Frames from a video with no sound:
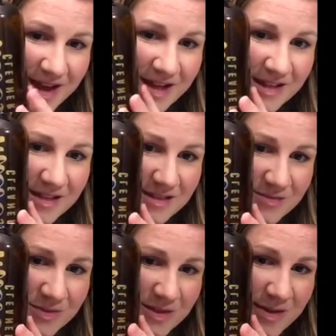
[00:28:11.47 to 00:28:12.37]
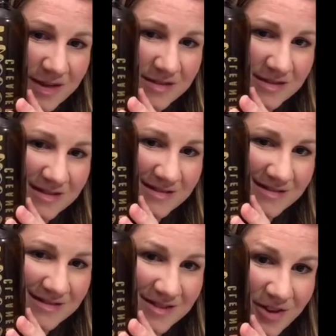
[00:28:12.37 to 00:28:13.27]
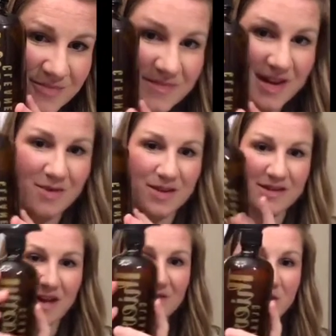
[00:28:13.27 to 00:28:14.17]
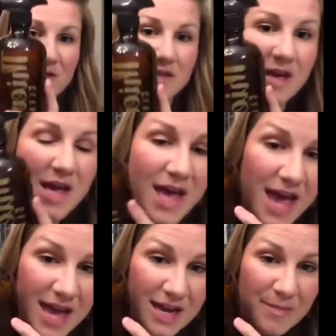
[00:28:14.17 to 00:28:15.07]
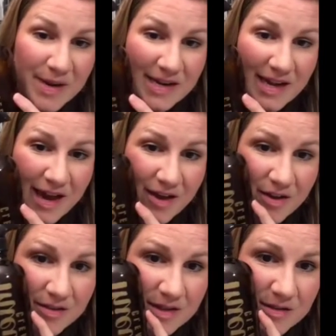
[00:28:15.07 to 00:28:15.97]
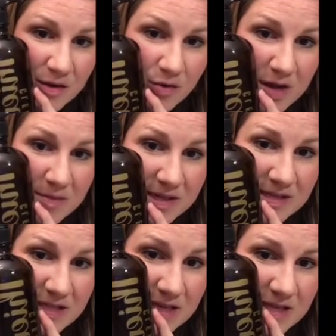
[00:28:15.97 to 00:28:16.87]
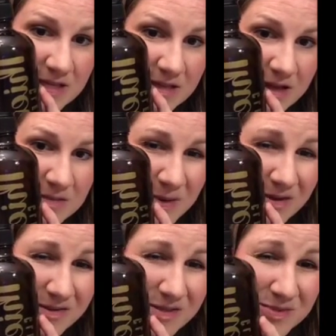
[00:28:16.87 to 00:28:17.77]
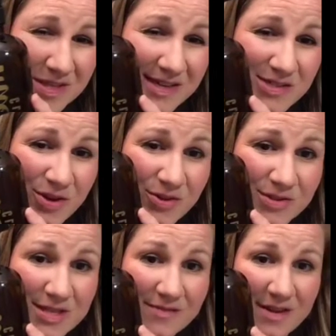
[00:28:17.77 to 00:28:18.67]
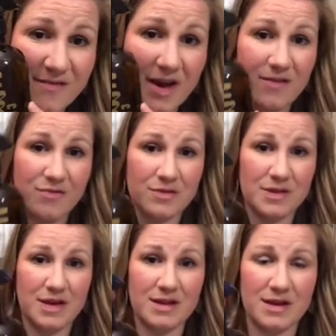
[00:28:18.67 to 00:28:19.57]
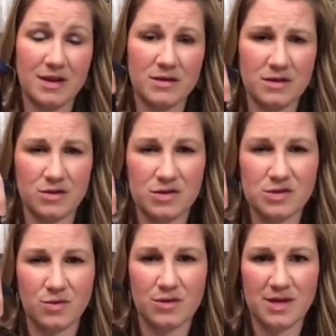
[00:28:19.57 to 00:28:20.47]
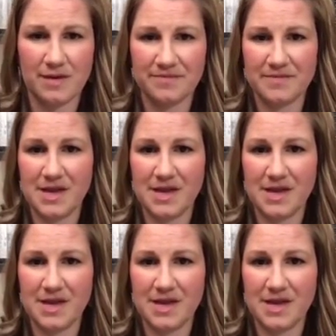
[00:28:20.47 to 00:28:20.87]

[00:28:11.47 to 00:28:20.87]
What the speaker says: I like this one the best. So anyways, I have 2 of these. And Abundant Health is a great place to get these glass bottles. It was like $1.75, and then I got the little squirt thing.